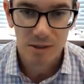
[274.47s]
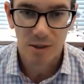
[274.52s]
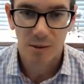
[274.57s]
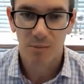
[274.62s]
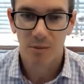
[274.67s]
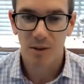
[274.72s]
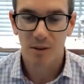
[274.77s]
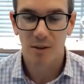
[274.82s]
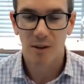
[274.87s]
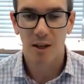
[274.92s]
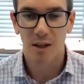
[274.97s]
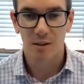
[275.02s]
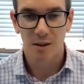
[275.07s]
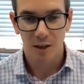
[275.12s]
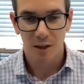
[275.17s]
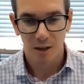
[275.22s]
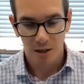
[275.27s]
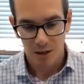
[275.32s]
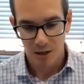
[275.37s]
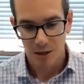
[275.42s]
this something that
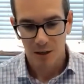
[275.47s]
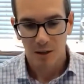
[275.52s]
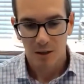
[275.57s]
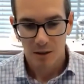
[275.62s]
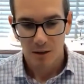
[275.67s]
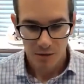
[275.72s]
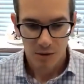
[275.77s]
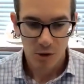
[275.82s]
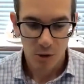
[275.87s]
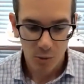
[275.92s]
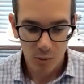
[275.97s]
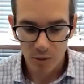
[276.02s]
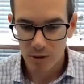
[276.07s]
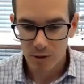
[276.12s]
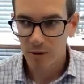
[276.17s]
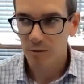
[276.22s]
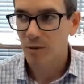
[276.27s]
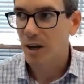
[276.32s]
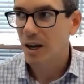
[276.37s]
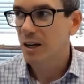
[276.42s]
you
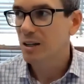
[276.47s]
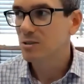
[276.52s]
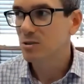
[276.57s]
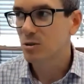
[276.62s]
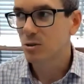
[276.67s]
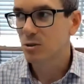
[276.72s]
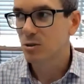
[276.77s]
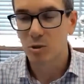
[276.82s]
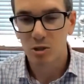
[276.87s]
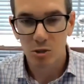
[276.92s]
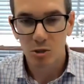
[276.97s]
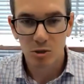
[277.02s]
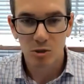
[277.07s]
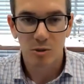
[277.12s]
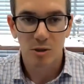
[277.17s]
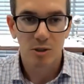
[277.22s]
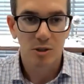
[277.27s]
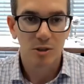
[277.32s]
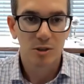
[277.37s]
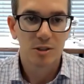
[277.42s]
would advise, or would you
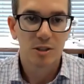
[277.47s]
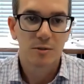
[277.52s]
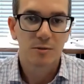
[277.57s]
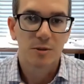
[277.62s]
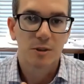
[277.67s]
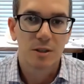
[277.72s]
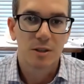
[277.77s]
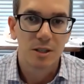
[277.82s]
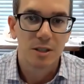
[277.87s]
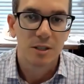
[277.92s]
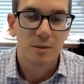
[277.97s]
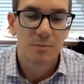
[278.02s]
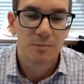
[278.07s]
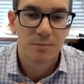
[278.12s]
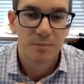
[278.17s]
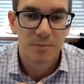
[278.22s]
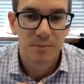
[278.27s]
do it a little differently?